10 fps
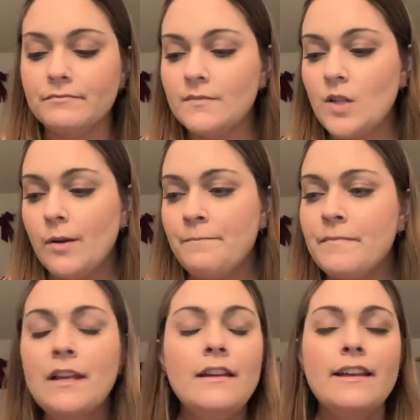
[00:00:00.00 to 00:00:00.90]
So
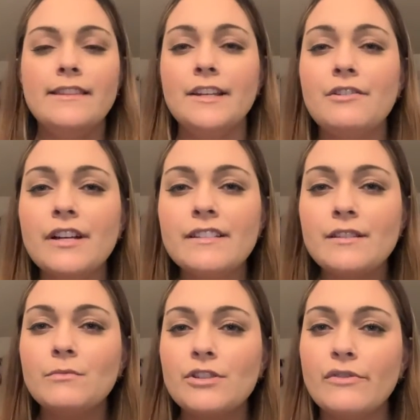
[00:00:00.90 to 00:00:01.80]
thank you guys
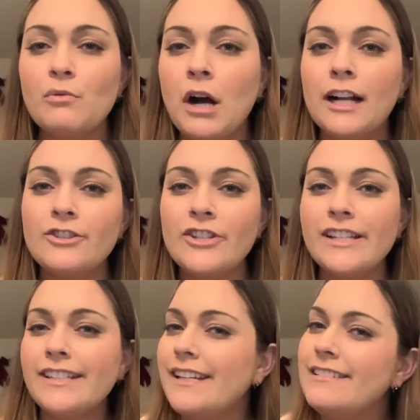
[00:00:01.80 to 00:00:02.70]
so much for
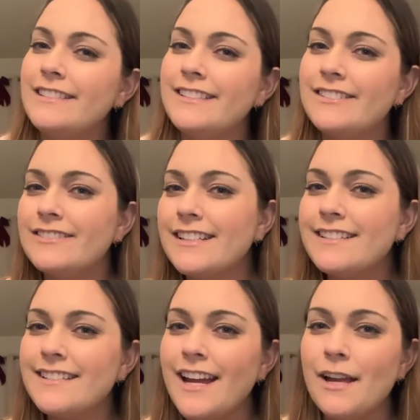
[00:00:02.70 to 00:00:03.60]
watching. And until
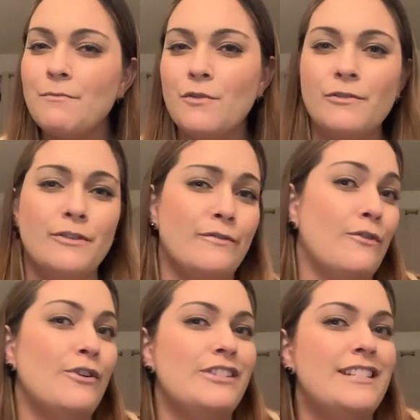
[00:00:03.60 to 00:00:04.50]
next time, we're
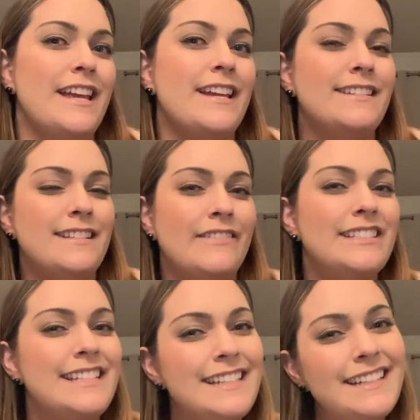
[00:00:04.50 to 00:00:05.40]
for day
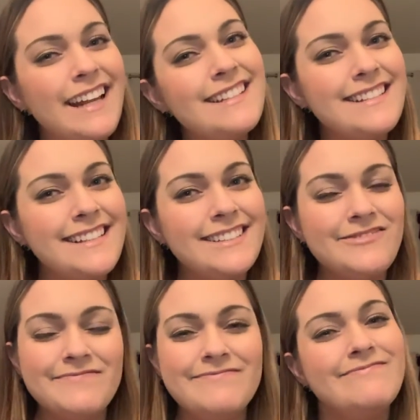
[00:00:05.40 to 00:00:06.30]
17 and 18,
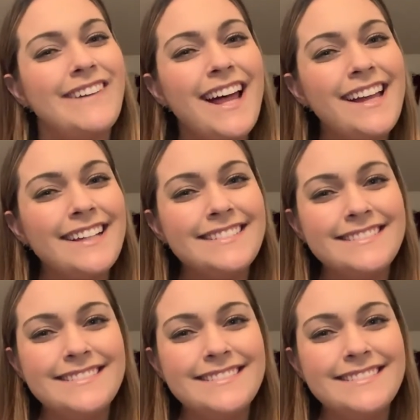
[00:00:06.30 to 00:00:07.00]
bye.